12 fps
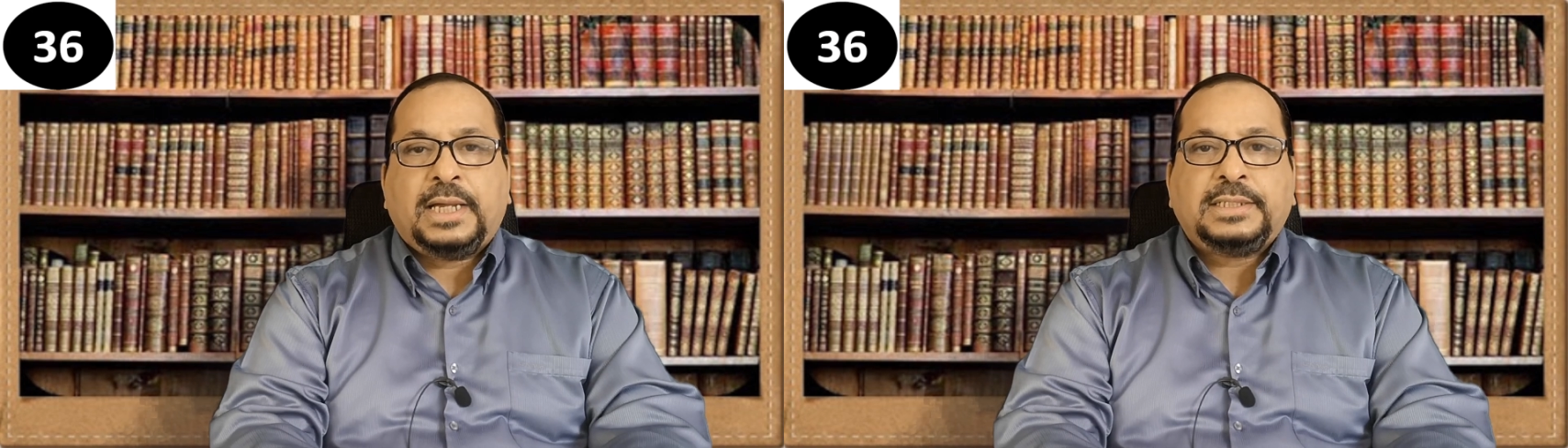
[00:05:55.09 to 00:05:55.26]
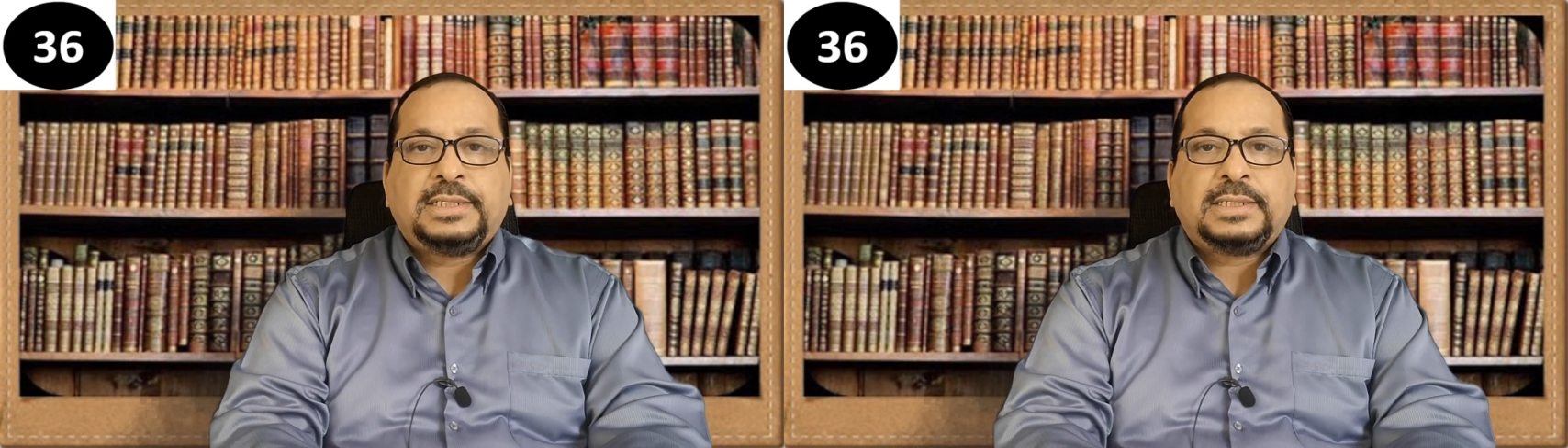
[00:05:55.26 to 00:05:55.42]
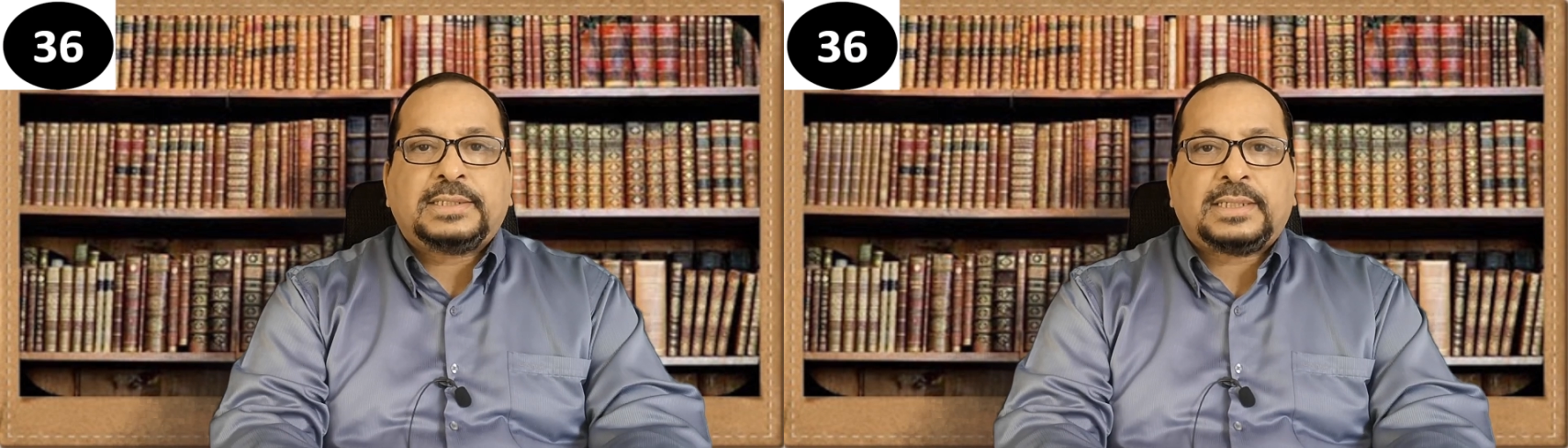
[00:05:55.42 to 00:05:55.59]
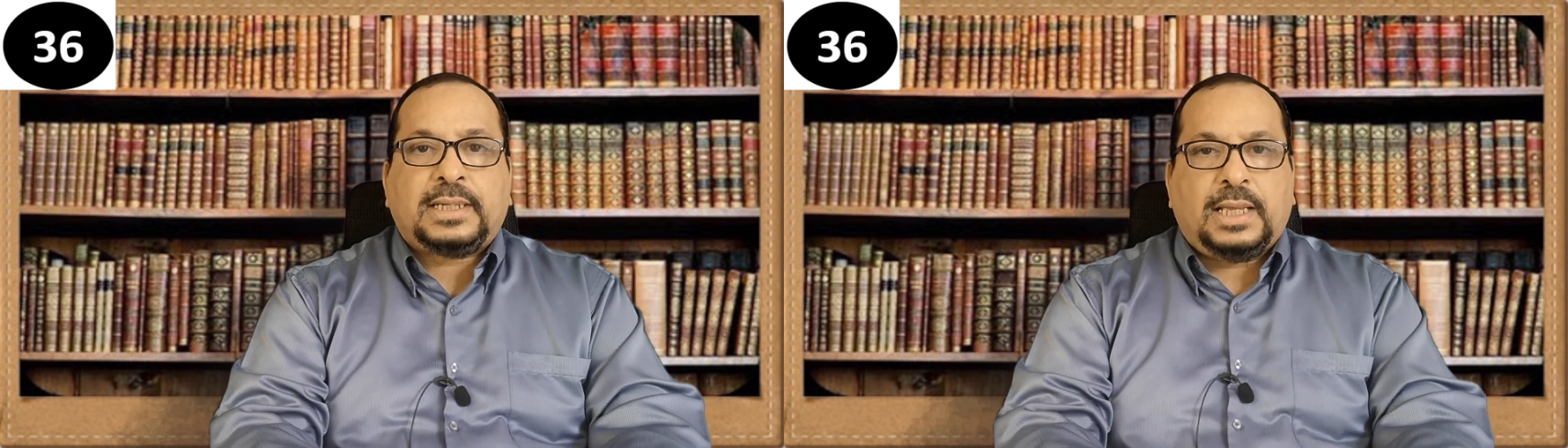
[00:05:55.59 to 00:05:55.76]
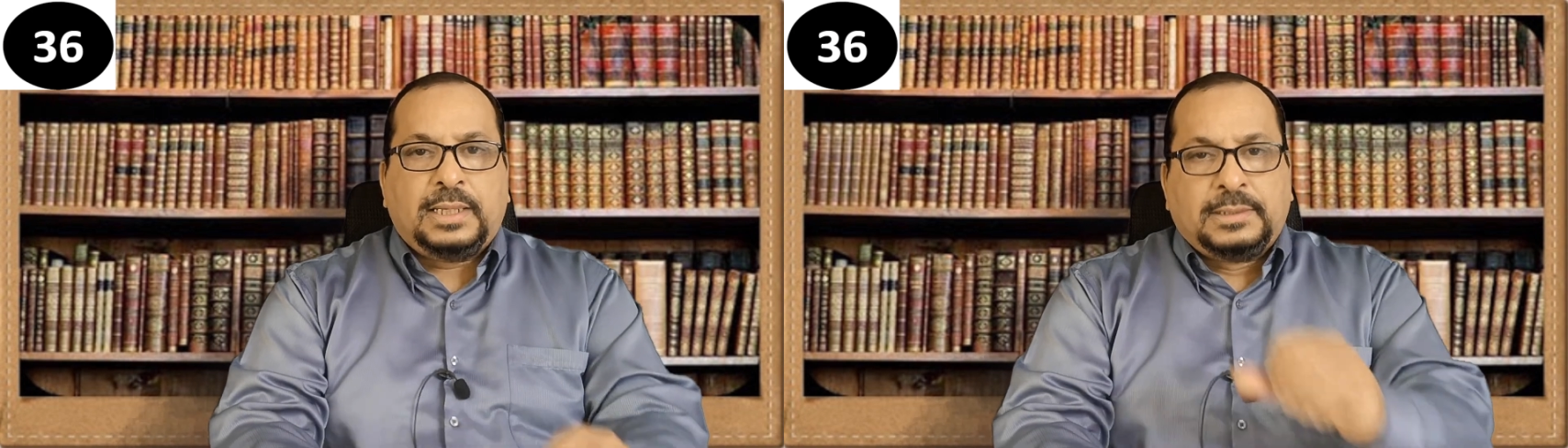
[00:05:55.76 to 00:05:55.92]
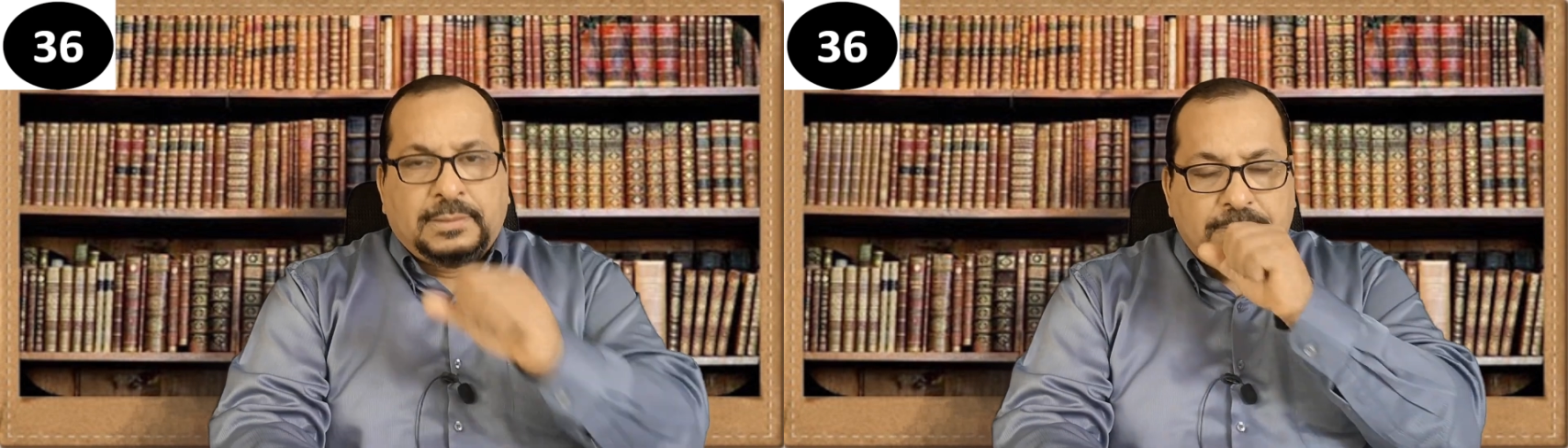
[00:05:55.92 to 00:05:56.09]
it is
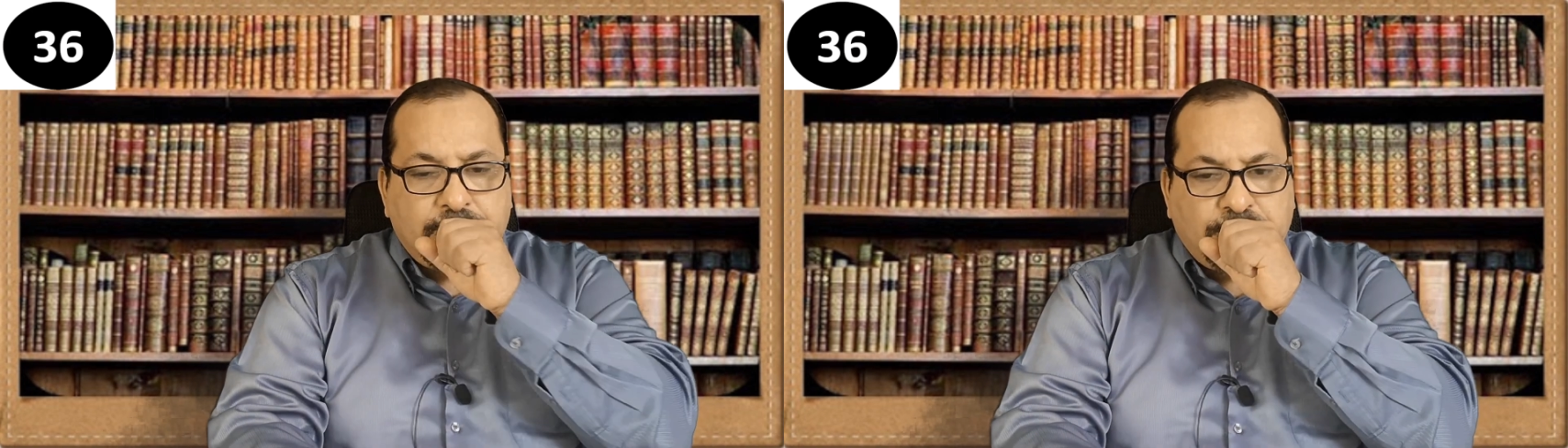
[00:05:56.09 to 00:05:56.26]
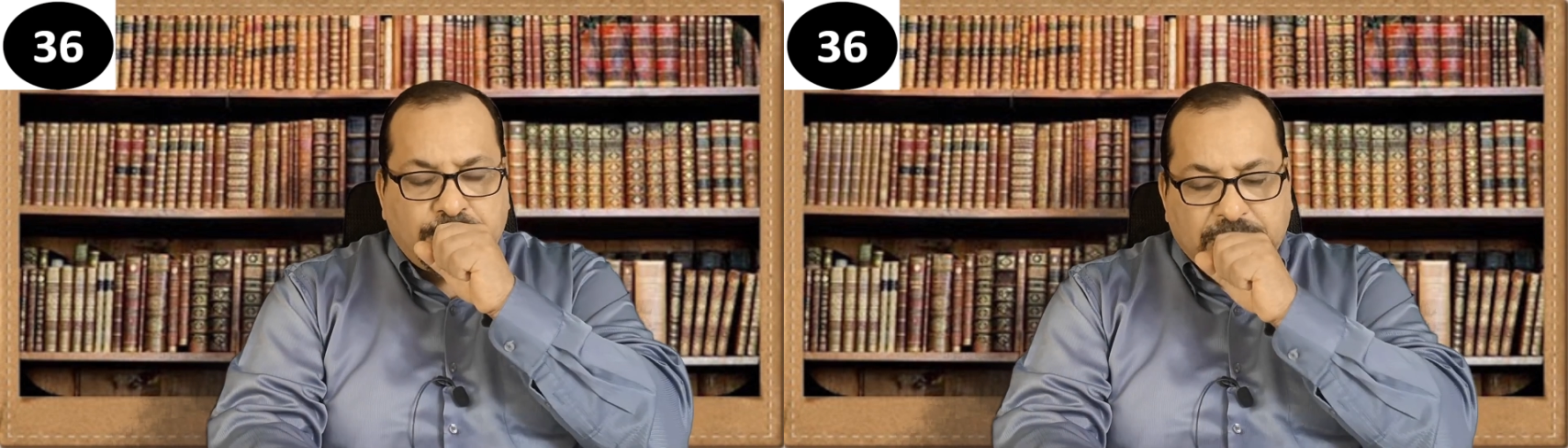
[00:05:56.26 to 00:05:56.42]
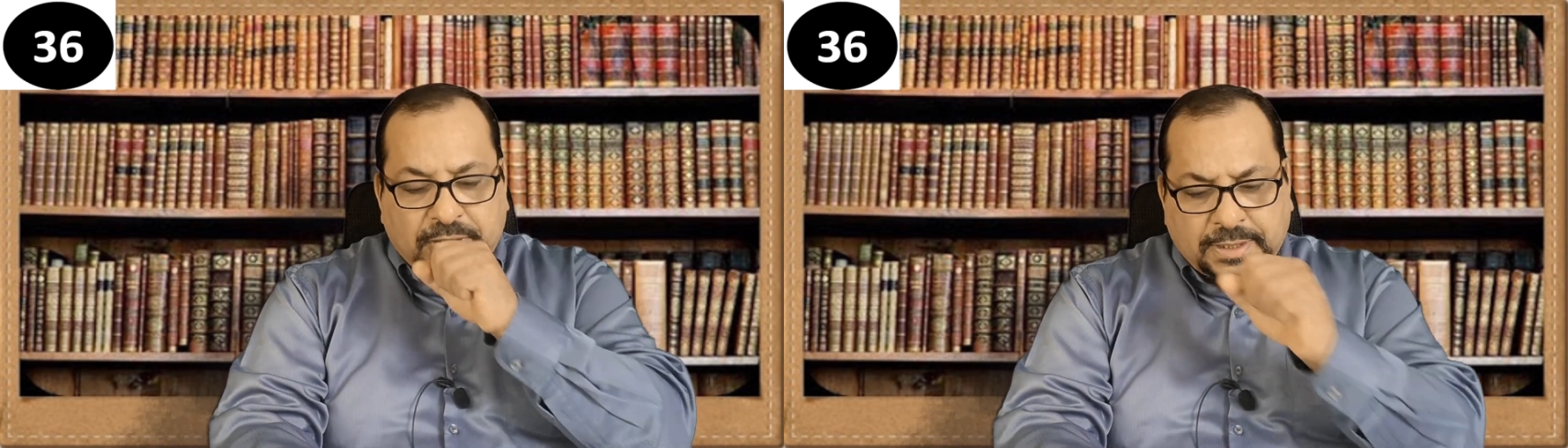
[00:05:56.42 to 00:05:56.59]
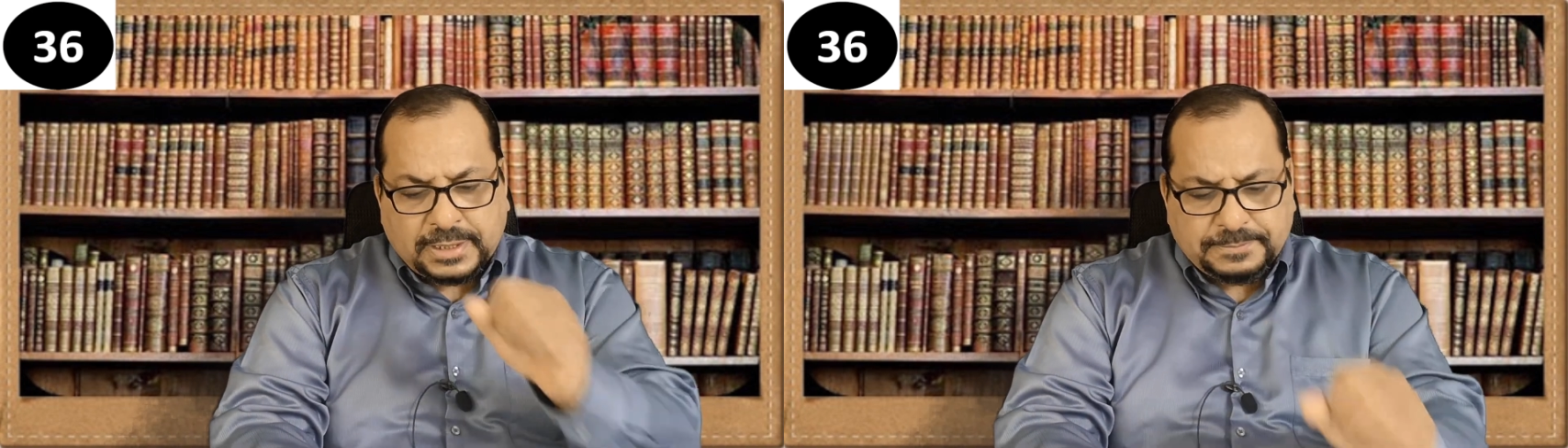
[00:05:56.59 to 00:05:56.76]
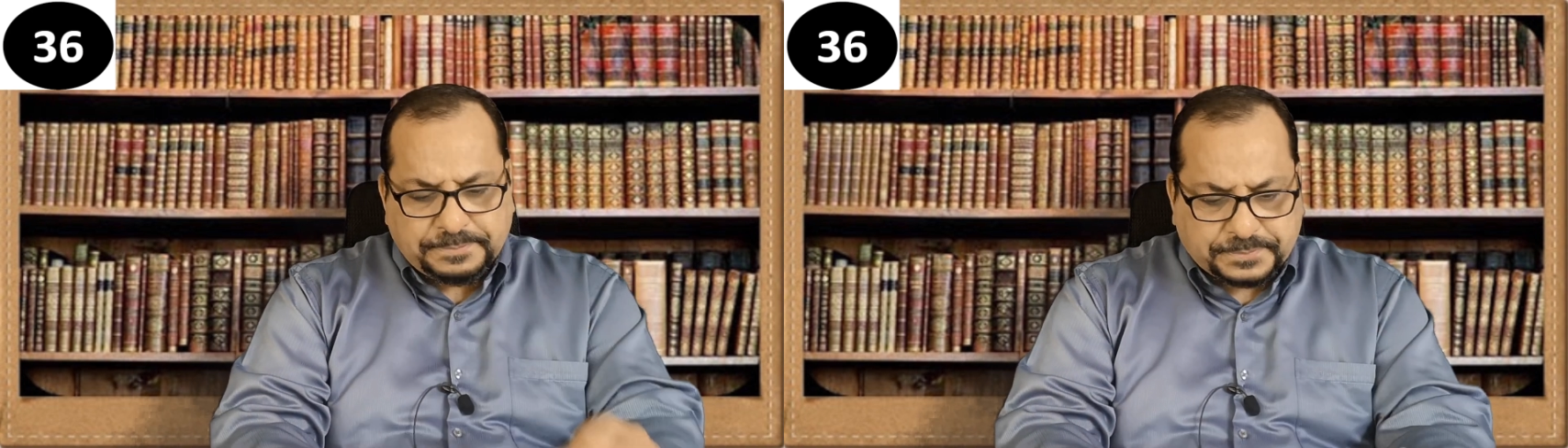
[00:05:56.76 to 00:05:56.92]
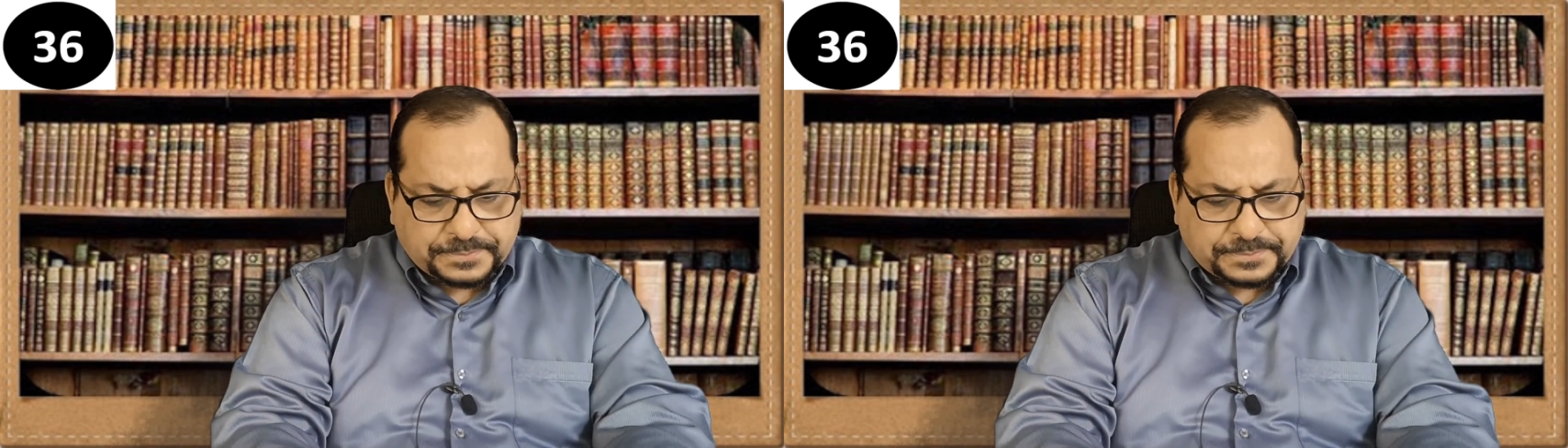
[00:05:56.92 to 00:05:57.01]
sorry,